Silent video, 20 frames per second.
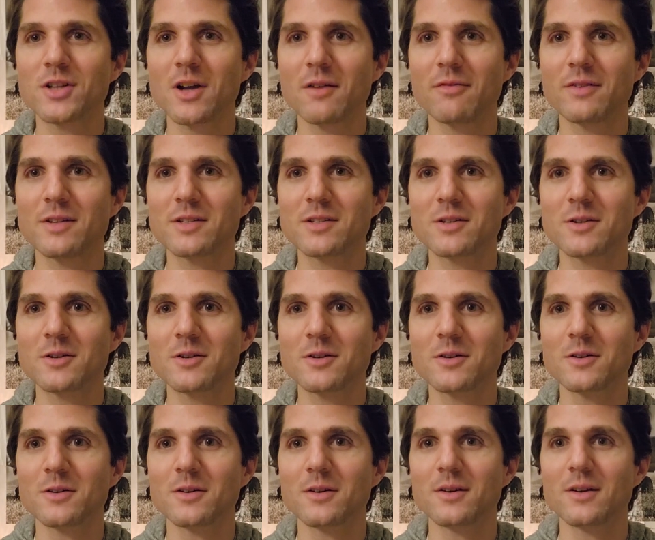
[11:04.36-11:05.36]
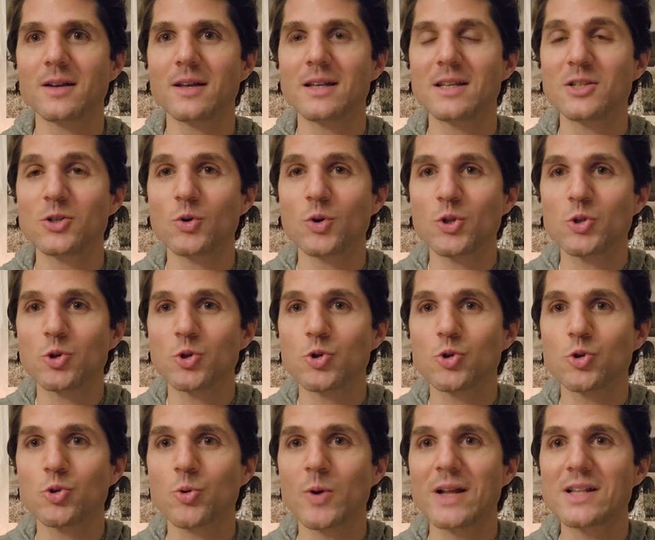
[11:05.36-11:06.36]
officer is going to
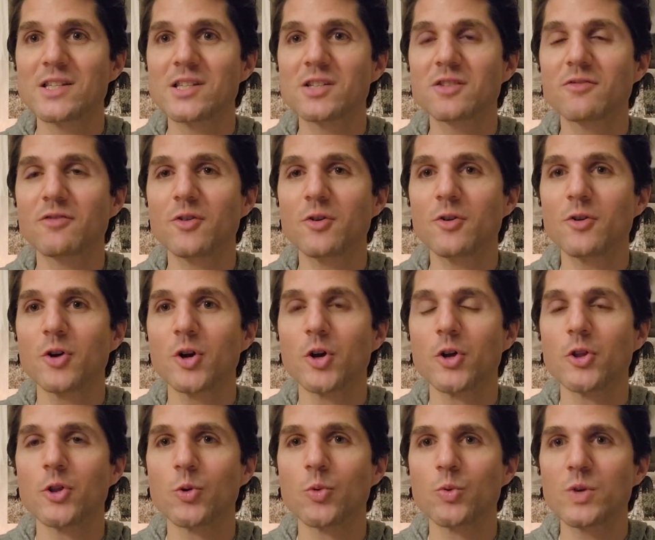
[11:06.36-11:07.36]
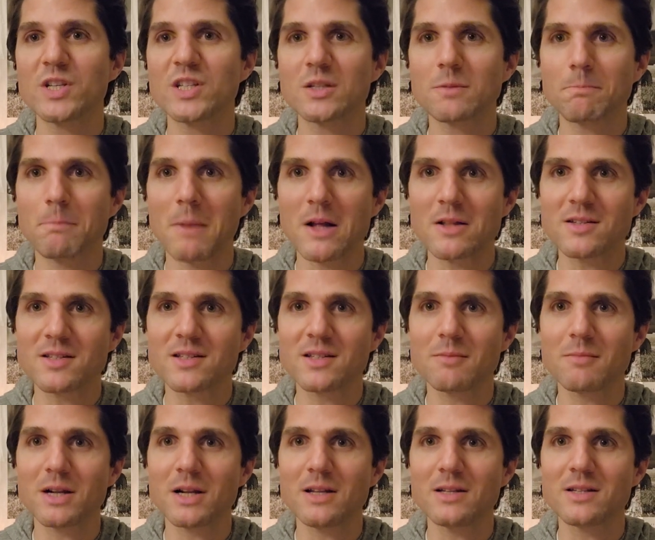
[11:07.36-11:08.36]
transfer the
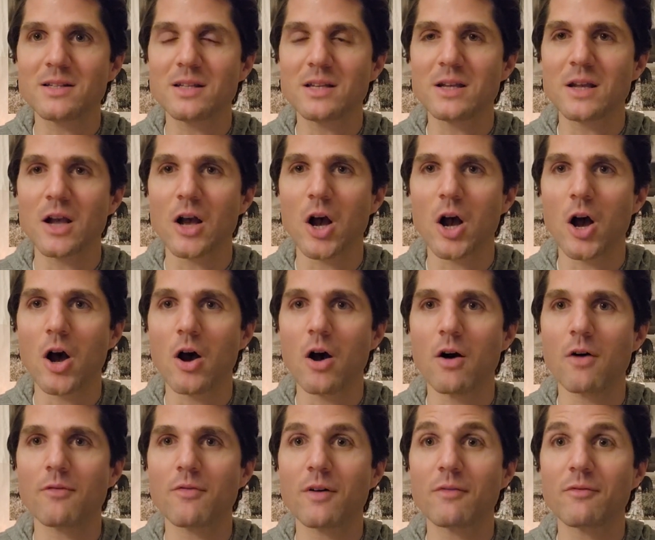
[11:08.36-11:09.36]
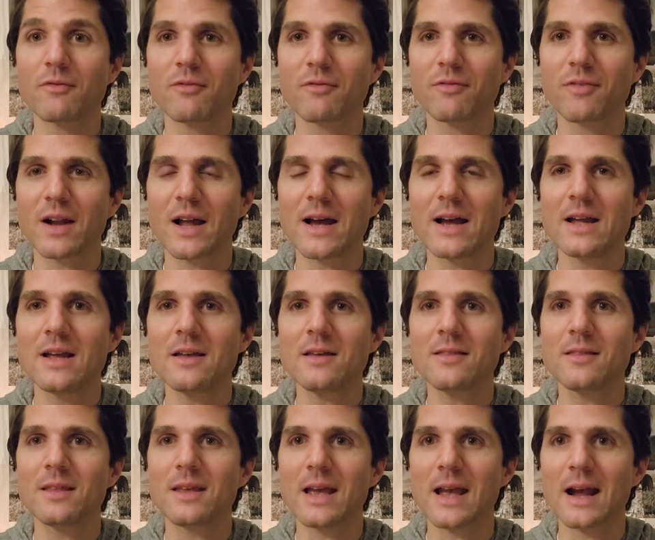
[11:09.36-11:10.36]
responsibility of flying
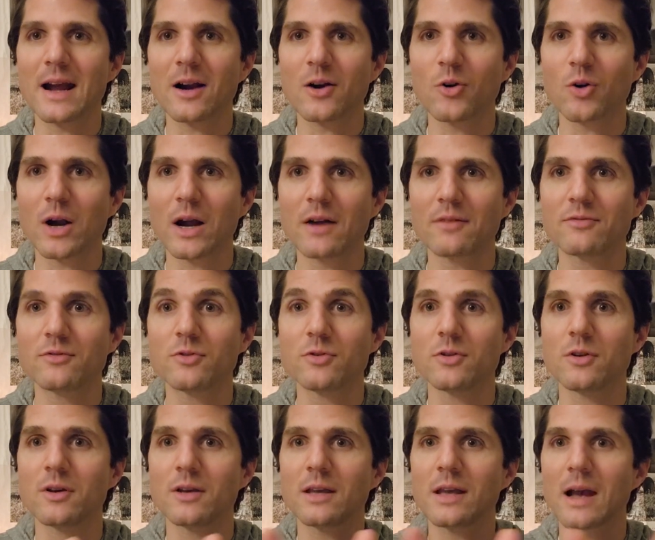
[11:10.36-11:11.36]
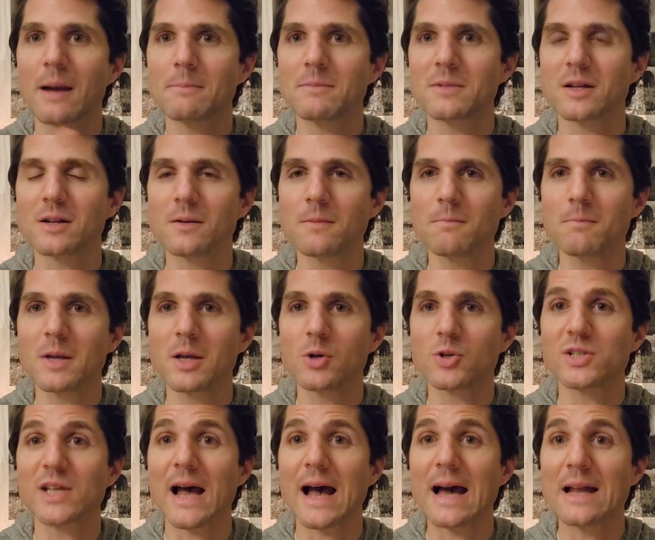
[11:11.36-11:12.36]
the aircraft to the captain,
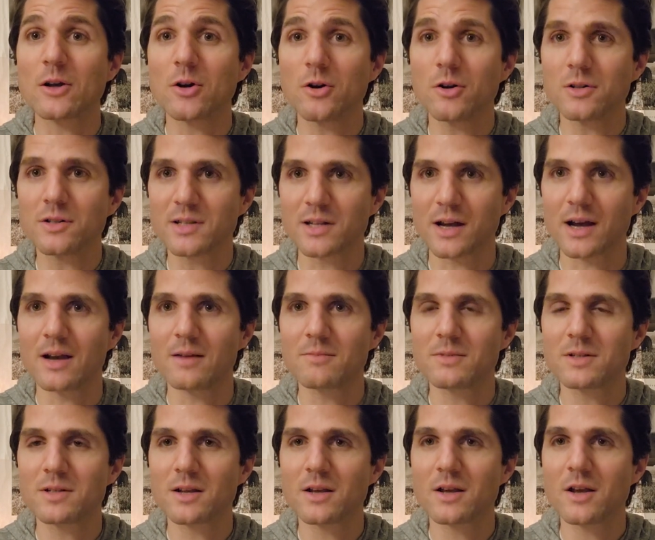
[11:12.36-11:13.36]
because at all times